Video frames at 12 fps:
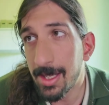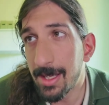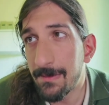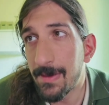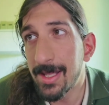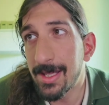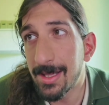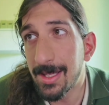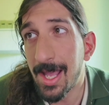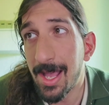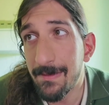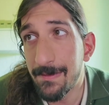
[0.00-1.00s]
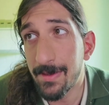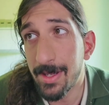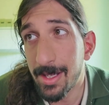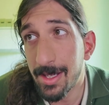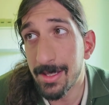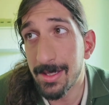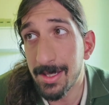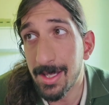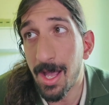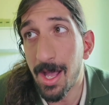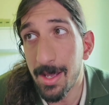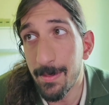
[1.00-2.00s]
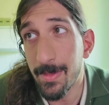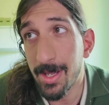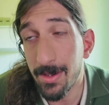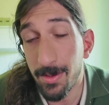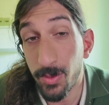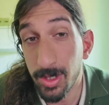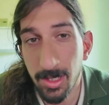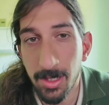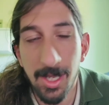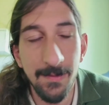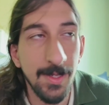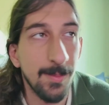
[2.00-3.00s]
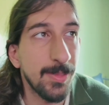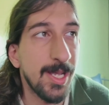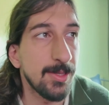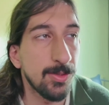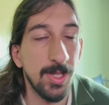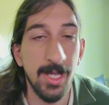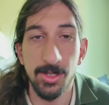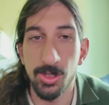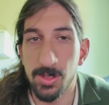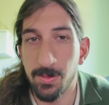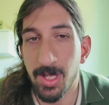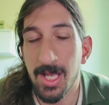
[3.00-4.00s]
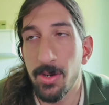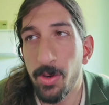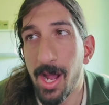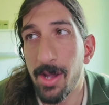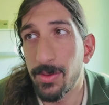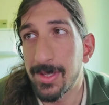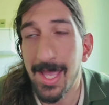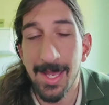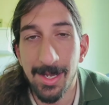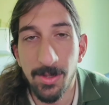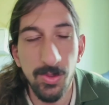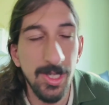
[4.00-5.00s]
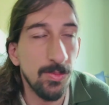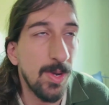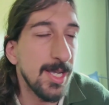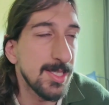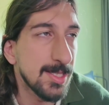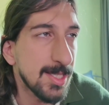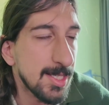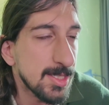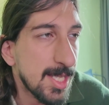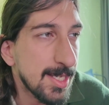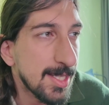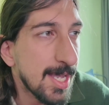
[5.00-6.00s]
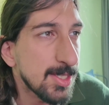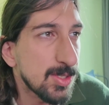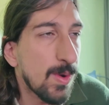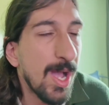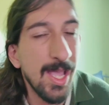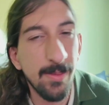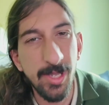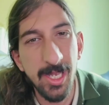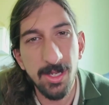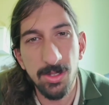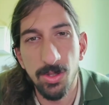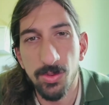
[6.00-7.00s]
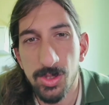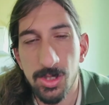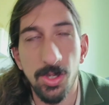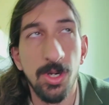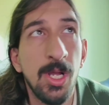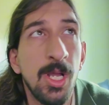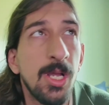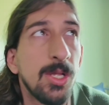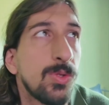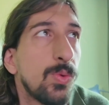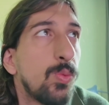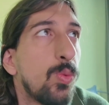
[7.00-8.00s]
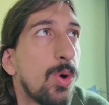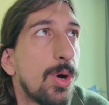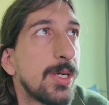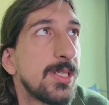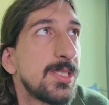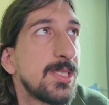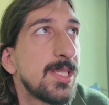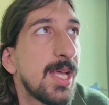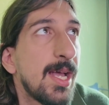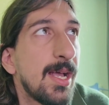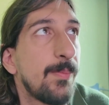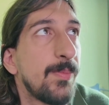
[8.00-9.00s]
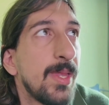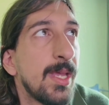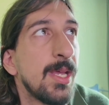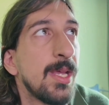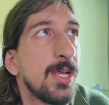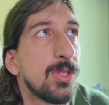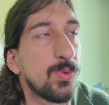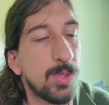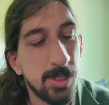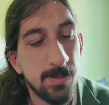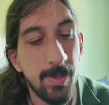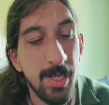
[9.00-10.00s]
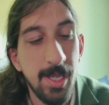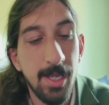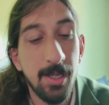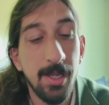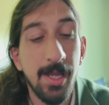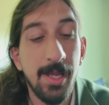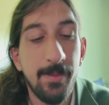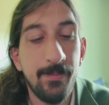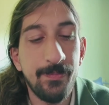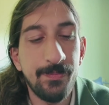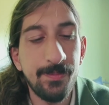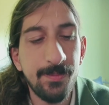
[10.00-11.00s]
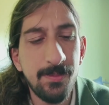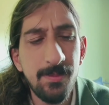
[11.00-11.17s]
uh, if I didn't have uh, the time uh, with the lifetime plan to like just play around, getting readwise and things like that. So I am getting closer towards um, towards being um,